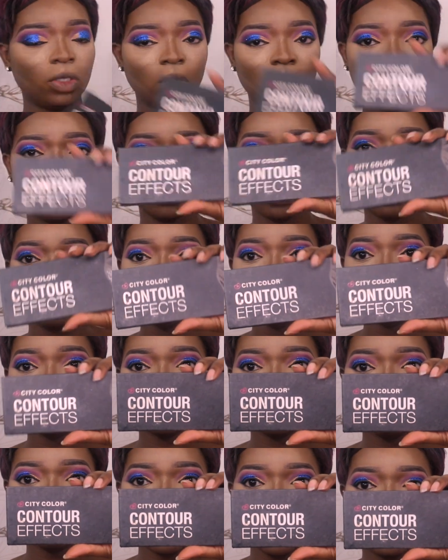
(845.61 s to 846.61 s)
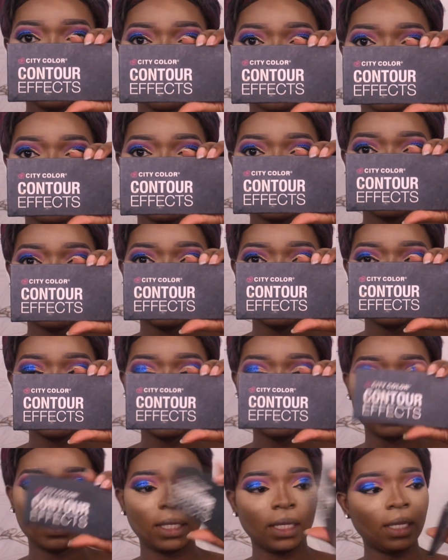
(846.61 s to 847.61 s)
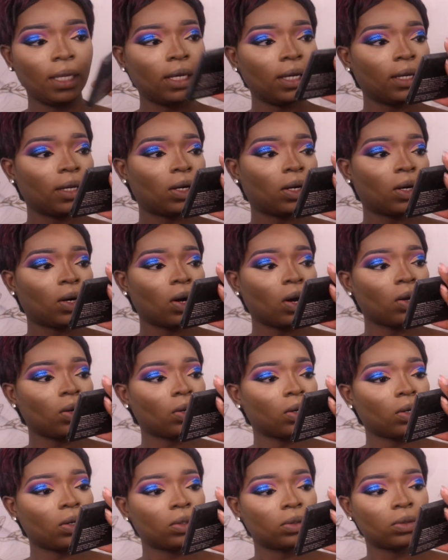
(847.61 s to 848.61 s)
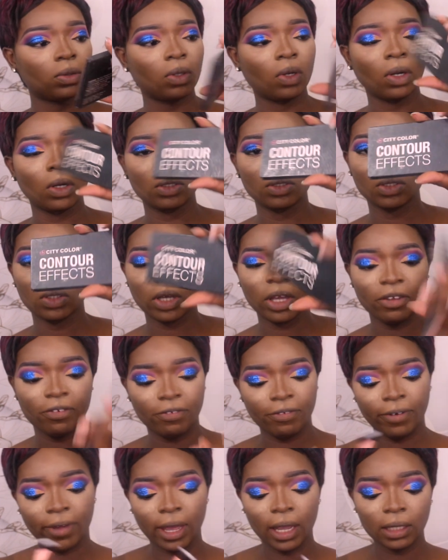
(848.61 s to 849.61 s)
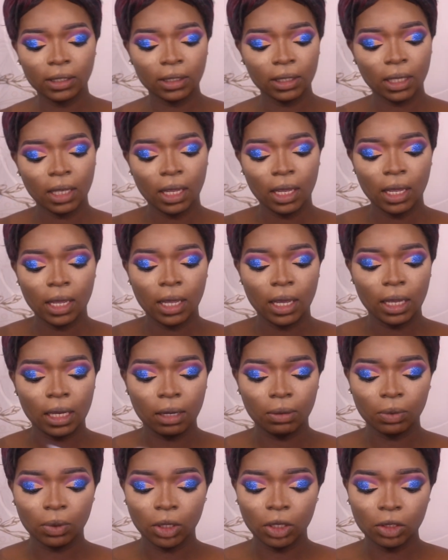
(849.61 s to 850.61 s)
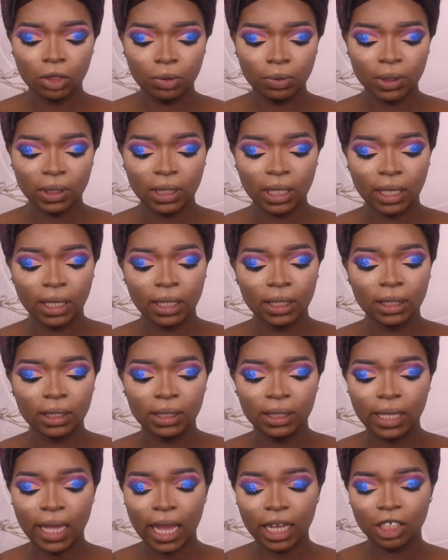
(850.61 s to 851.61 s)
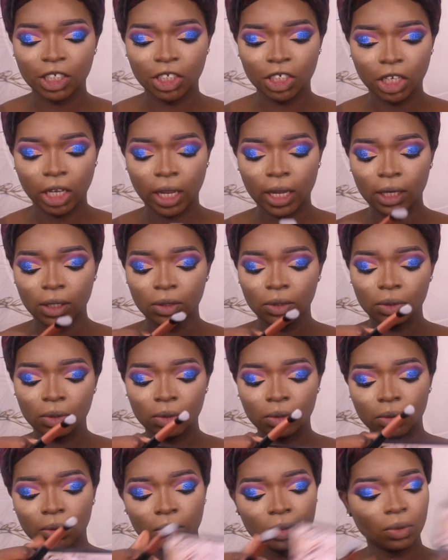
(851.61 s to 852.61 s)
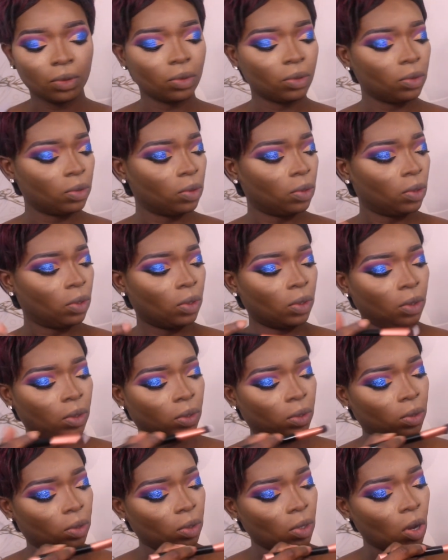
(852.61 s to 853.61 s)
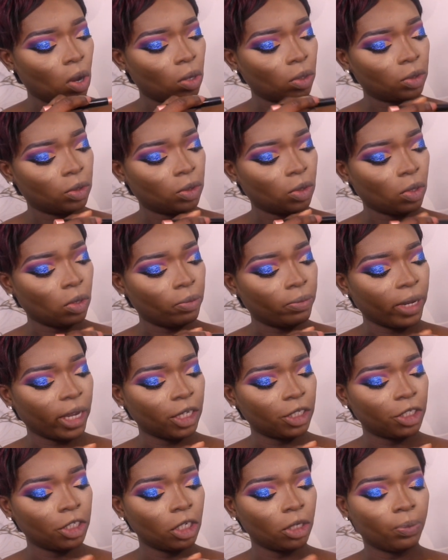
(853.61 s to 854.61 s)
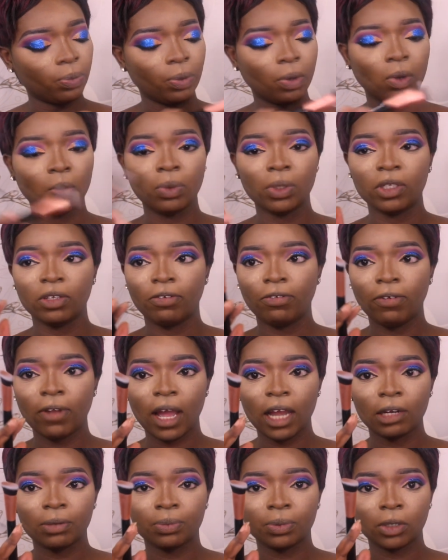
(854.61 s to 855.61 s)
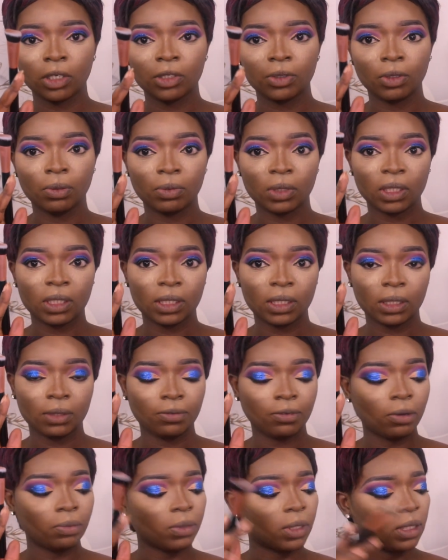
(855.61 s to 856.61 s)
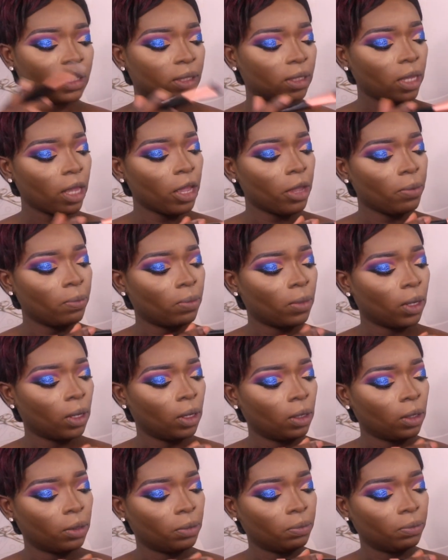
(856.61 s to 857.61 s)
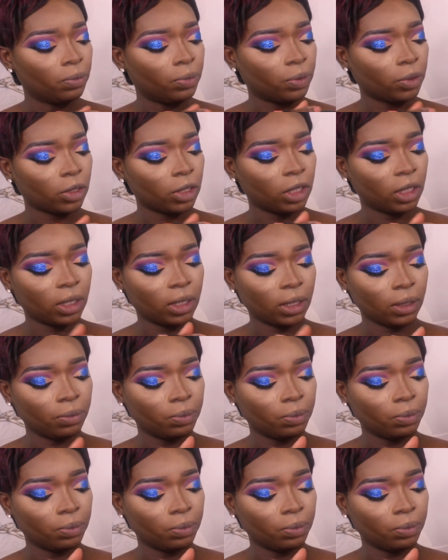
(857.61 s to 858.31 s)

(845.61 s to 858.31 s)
So I'm using my City Color contour effect, and I'm going to be taking the dark shade to contour my cheekbone with a flat brush from the same brush